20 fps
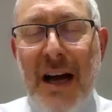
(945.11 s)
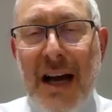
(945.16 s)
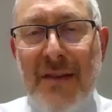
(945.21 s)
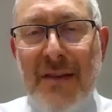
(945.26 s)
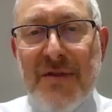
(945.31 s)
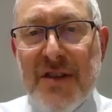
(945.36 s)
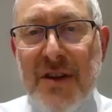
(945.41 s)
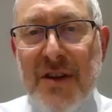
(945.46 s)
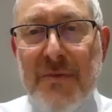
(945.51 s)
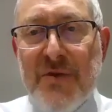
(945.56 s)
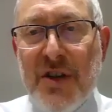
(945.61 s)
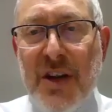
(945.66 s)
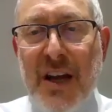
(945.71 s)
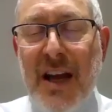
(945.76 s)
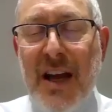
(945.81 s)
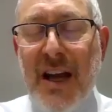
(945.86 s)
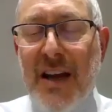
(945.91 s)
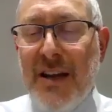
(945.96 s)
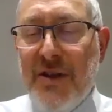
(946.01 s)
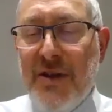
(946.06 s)
I've
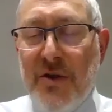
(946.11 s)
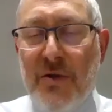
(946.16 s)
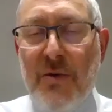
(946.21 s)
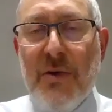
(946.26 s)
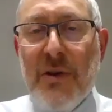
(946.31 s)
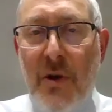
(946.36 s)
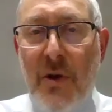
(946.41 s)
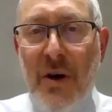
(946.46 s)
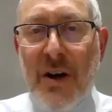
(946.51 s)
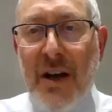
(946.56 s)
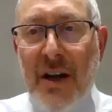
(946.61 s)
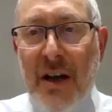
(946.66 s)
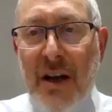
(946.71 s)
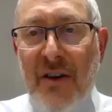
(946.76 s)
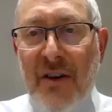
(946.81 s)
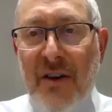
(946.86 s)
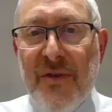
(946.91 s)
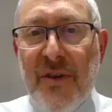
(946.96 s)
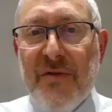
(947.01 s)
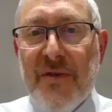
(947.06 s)
subjugated you long
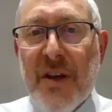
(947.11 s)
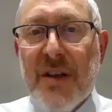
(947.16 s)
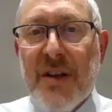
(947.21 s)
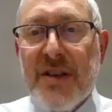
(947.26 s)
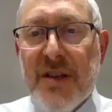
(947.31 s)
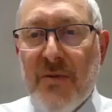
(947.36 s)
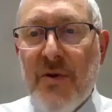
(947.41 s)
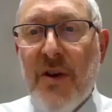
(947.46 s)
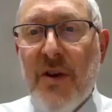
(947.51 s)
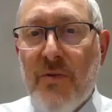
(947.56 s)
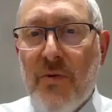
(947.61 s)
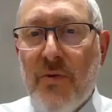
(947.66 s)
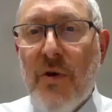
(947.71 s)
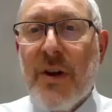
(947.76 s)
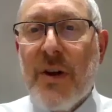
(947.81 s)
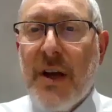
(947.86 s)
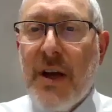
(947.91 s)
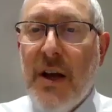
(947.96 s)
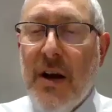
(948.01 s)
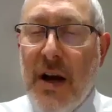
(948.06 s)
enough. You've done some good
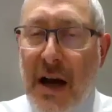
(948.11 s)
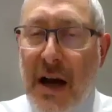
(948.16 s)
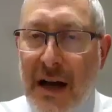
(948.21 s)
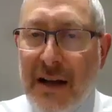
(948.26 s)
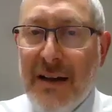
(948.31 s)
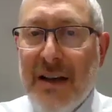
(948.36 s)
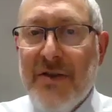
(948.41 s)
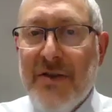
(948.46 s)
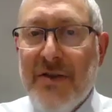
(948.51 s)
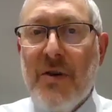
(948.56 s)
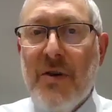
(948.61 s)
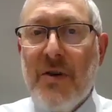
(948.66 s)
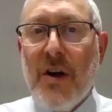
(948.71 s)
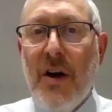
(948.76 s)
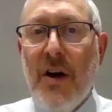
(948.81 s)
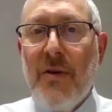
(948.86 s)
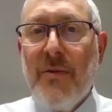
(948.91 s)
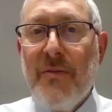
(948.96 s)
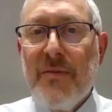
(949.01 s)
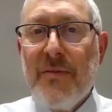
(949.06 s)
work here. I'll let you
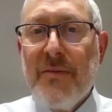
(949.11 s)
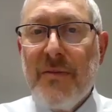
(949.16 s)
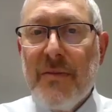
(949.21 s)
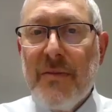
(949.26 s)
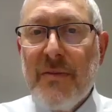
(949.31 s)
go.